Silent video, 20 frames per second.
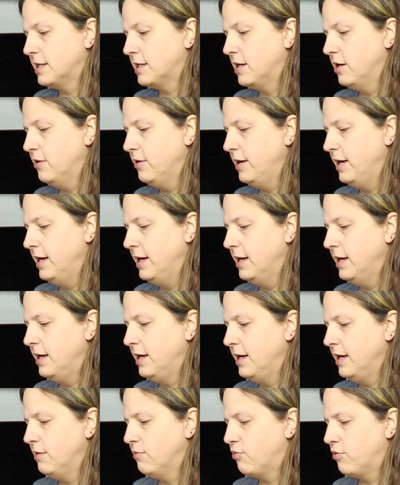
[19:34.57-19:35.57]
go ahead
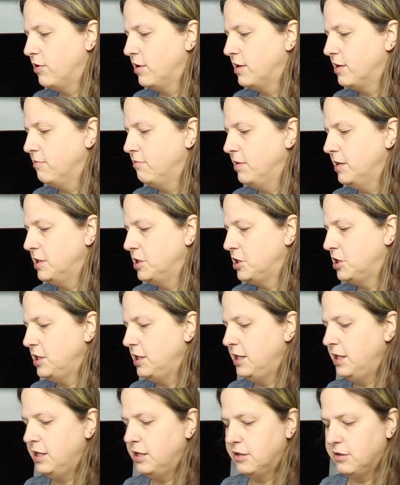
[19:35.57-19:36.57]
and print a
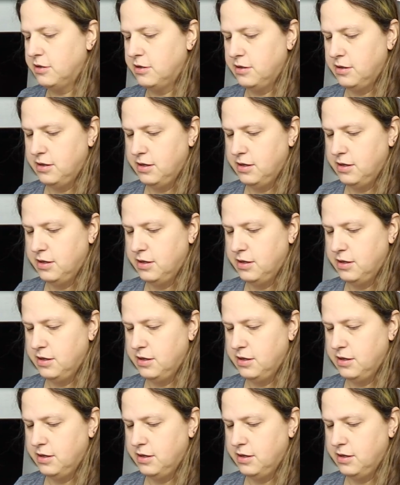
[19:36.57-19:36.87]
benchy here.